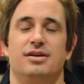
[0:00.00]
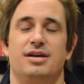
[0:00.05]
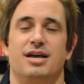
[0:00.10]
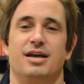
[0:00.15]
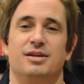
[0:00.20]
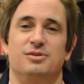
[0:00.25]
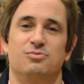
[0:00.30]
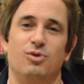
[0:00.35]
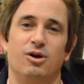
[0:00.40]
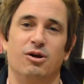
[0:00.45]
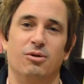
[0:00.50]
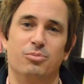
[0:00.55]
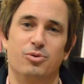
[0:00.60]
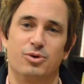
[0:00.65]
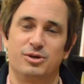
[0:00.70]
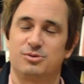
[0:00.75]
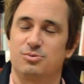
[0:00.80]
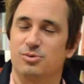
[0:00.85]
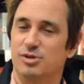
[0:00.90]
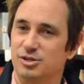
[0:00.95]
as well, Boy
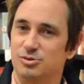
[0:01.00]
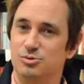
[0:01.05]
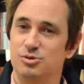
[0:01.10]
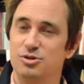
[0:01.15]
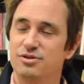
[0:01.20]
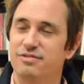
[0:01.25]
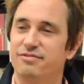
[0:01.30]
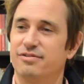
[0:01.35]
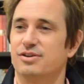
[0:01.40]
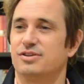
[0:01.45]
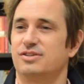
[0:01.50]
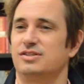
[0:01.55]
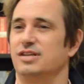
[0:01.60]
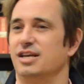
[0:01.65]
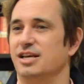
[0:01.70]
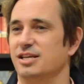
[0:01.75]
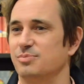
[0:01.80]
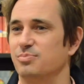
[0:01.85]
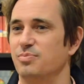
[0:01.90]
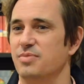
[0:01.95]
Swallows Universe
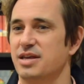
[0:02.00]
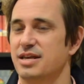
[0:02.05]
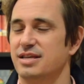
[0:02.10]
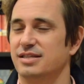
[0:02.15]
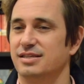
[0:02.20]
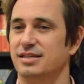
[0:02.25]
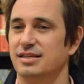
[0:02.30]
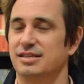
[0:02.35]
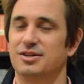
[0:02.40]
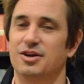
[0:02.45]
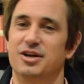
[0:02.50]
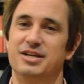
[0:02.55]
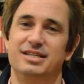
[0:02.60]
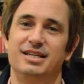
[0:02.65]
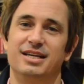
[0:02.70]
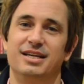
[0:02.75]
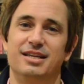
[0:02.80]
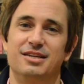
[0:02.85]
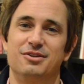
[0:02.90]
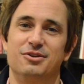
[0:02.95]
says it's this
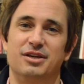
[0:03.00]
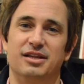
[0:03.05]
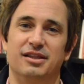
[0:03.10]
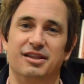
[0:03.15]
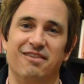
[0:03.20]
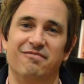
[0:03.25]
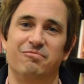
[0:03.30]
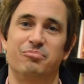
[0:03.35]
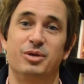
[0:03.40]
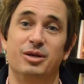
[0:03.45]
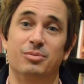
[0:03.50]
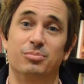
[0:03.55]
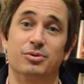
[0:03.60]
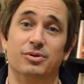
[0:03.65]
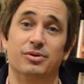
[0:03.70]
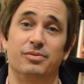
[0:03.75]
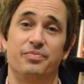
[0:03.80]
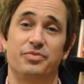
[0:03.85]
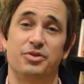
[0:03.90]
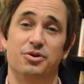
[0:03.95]
idea that you can love
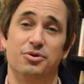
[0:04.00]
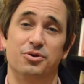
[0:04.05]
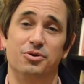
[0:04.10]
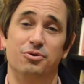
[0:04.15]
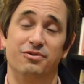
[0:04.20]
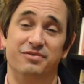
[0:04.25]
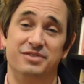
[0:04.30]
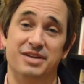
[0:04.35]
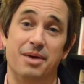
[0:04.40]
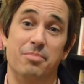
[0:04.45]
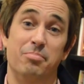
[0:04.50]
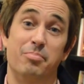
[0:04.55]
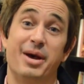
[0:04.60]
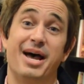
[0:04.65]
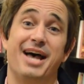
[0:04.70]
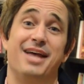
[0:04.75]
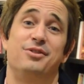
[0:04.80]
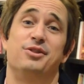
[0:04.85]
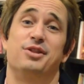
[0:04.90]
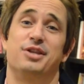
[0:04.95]
people who have done
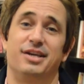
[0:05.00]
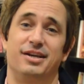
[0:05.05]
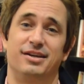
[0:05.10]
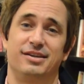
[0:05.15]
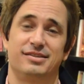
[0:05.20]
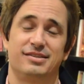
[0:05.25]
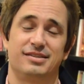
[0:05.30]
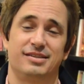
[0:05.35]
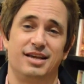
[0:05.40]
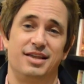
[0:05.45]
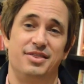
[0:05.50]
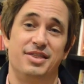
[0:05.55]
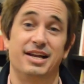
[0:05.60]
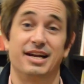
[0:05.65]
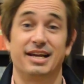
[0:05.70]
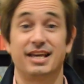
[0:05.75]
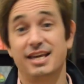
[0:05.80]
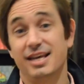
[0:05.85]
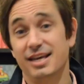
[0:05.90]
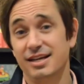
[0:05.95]
bad things, and then a
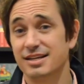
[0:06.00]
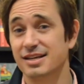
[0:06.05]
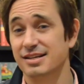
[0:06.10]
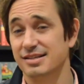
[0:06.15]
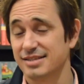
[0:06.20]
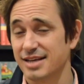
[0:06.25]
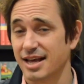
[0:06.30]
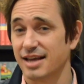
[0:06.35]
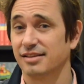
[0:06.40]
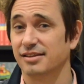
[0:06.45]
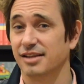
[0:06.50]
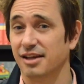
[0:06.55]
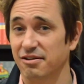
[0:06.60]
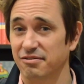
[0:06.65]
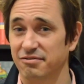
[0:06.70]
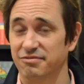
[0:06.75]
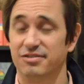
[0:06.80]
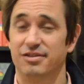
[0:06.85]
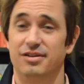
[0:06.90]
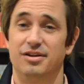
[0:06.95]
kid can take
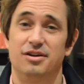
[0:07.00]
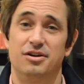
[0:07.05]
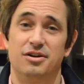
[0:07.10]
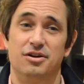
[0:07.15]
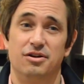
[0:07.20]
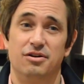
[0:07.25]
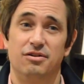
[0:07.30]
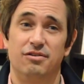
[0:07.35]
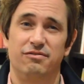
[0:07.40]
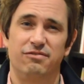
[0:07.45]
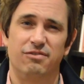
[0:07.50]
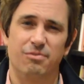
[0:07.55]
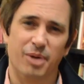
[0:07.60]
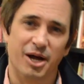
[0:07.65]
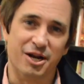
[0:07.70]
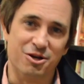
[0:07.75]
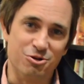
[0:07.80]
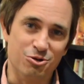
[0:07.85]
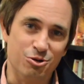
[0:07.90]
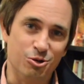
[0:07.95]
love from
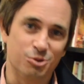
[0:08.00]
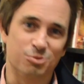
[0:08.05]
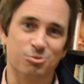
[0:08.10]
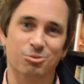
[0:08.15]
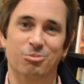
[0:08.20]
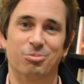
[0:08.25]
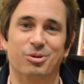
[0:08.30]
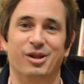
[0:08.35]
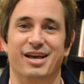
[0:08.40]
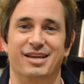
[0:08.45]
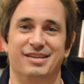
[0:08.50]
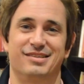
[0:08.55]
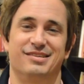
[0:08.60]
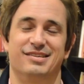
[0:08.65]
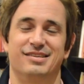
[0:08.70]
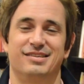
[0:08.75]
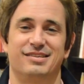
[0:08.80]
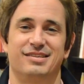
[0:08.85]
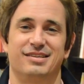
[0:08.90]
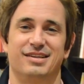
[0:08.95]
unusual
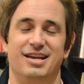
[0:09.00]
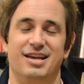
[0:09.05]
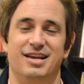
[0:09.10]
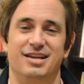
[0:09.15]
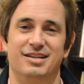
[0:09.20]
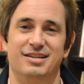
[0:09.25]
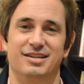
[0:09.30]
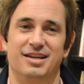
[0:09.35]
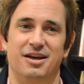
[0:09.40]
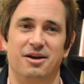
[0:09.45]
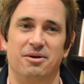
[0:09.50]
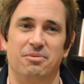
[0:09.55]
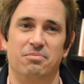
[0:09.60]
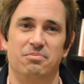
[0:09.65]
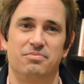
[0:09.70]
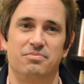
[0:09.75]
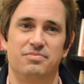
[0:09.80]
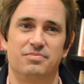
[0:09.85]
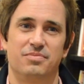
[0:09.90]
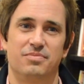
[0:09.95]
places, and
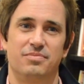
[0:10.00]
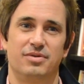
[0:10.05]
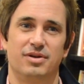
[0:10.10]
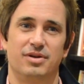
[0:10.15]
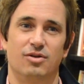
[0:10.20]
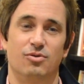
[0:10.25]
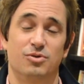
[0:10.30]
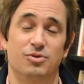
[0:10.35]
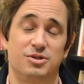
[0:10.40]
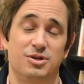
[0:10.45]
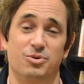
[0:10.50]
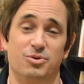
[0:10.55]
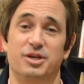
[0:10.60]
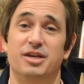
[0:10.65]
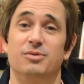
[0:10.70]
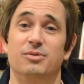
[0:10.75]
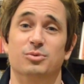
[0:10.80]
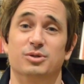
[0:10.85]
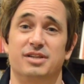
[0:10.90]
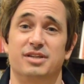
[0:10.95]
um, also a
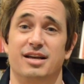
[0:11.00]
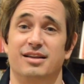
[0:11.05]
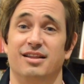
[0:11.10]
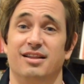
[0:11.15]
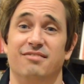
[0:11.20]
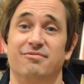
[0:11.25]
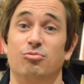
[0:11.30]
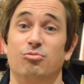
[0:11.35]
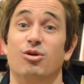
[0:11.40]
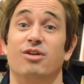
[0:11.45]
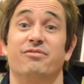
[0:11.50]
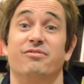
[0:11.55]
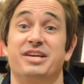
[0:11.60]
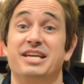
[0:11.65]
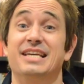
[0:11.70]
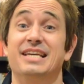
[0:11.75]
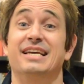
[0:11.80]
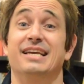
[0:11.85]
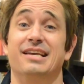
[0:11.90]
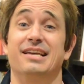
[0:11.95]
kid will take love wherever
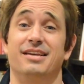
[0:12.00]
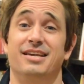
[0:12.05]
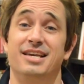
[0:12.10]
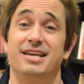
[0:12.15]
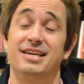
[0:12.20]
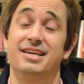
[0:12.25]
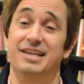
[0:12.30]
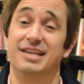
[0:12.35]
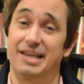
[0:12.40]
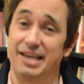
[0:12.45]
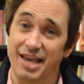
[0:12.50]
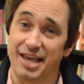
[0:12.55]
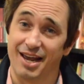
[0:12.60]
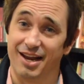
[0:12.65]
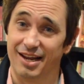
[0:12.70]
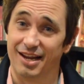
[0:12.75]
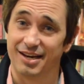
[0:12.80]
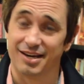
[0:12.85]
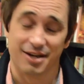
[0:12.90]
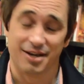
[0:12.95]
he he can get
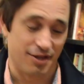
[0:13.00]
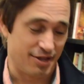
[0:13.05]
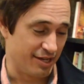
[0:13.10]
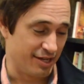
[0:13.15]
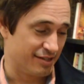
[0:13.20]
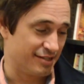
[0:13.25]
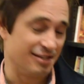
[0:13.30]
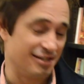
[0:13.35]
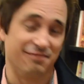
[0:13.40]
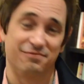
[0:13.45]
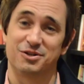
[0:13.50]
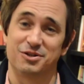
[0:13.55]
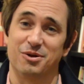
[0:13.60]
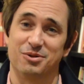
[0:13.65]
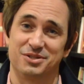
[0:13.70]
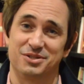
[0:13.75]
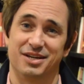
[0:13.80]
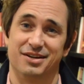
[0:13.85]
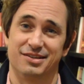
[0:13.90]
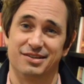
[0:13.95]
it. And I think Steve
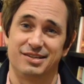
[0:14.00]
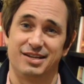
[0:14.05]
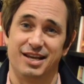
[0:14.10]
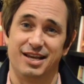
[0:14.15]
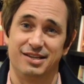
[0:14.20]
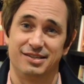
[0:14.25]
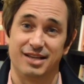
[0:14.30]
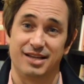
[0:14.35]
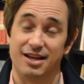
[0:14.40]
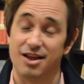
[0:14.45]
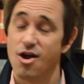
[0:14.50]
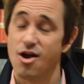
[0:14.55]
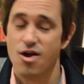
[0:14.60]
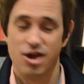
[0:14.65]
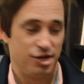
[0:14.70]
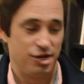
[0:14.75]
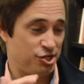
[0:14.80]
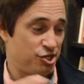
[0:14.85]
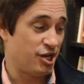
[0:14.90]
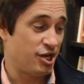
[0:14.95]
Toltz understands that.
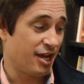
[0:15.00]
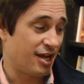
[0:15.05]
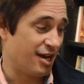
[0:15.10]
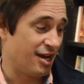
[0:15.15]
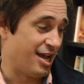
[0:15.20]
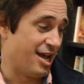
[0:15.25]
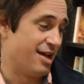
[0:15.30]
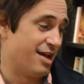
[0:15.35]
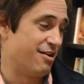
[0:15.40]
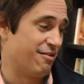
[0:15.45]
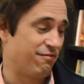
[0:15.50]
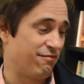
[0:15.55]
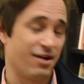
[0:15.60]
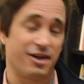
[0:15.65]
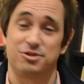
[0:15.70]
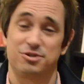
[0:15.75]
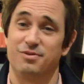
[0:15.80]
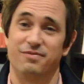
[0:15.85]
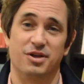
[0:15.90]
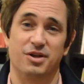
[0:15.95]
Check it out, A
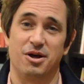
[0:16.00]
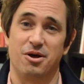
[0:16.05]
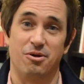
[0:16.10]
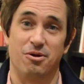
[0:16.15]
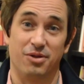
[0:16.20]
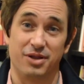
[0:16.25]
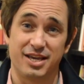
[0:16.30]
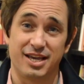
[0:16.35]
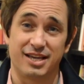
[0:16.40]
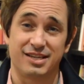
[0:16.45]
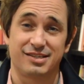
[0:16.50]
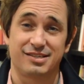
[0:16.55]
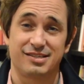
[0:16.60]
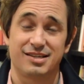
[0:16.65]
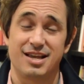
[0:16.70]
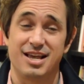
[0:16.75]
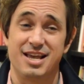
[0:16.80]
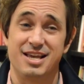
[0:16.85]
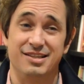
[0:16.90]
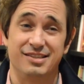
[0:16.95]
Fraction of the Whole. It's
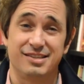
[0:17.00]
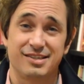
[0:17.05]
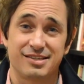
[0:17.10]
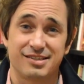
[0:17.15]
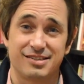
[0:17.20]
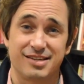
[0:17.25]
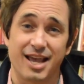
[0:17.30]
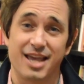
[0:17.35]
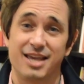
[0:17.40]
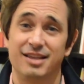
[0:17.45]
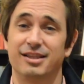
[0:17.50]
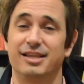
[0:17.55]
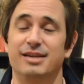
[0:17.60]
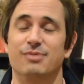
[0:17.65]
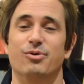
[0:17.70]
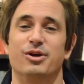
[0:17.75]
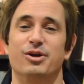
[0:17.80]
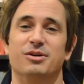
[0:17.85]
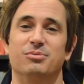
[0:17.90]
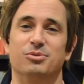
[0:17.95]
insanely
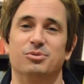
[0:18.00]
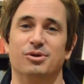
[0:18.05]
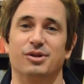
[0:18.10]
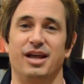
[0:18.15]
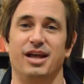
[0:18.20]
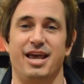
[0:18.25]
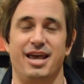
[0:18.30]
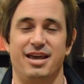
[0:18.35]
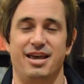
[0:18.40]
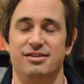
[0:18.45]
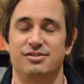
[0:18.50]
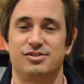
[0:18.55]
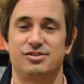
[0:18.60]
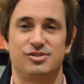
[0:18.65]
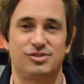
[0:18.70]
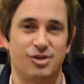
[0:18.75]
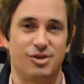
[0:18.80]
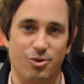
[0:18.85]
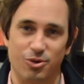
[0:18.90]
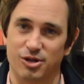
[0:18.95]
readable and
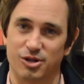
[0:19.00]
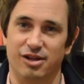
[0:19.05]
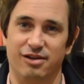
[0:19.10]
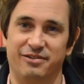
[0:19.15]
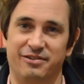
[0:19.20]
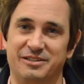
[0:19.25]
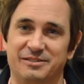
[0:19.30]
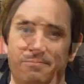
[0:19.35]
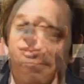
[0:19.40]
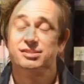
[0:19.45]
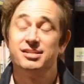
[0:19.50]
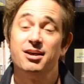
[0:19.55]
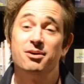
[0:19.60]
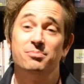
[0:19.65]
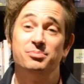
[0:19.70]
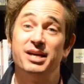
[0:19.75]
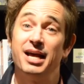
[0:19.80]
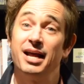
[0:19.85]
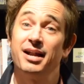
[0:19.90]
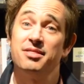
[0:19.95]
so clever. Now
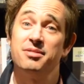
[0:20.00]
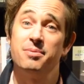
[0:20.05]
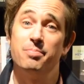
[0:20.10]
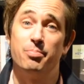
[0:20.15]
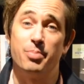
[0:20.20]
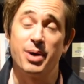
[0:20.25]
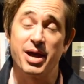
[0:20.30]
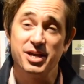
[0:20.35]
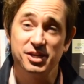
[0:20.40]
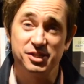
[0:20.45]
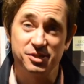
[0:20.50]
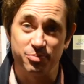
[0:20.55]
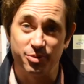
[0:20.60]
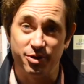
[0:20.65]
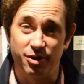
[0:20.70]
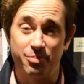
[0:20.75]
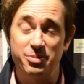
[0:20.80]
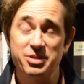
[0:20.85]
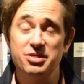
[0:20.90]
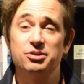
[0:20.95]
I'm down in the
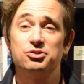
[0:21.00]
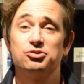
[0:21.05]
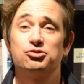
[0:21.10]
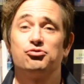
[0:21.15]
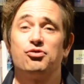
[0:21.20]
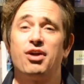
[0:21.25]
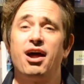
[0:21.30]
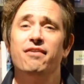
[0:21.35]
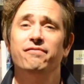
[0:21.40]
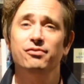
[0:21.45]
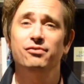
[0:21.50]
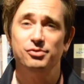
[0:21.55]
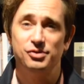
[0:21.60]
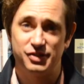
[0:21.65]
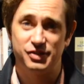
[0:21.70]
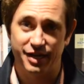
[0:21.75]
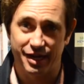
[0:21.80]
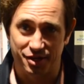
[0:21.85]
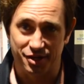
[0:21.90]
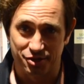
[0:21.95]
basement. I'm in the travel
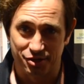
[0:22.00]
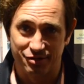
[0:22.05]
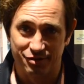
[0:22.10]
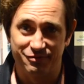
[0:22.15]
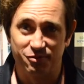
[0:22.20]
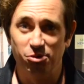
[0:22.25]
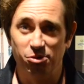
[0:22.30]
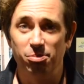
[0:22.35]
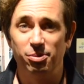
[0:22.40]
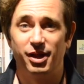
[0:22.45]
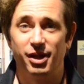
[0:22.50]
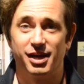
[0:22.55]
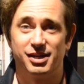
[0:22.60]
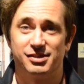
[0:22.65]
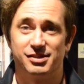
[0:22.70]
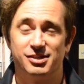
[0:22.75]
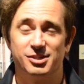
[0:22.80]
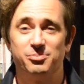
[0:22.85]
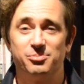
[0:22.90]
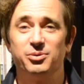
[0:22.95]
section of all
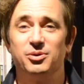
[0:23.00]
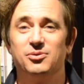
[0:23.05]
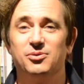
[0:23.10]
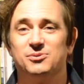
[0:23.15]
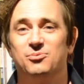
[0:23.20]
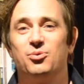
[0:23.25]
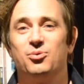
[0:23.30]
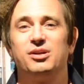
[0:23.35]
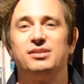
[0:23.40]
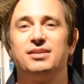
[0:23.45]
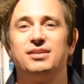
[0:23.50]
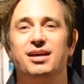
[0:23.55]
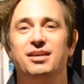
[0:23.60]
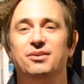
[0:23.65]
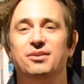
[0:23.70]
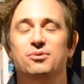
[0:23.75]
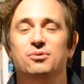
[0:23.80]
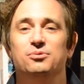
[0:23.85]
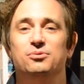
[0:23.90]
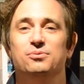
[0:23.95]
places because I want to take
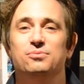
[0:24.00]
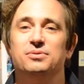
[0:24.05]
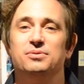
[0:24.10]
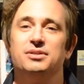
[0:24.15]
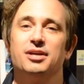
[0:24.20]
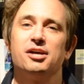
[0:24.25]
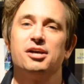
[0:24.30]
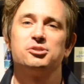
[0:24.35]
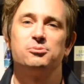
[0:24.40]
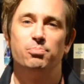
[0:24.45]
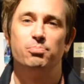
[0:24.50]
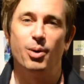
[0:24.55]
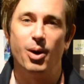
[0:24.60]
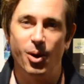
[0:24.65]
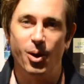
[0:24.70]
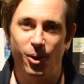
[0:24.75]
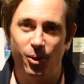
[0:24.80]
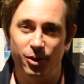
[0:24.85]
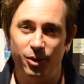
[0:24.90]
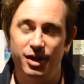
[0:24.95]
you to Dust
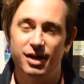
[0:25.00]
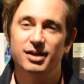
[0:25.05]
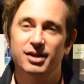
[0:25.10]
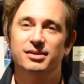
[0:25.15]
Bowl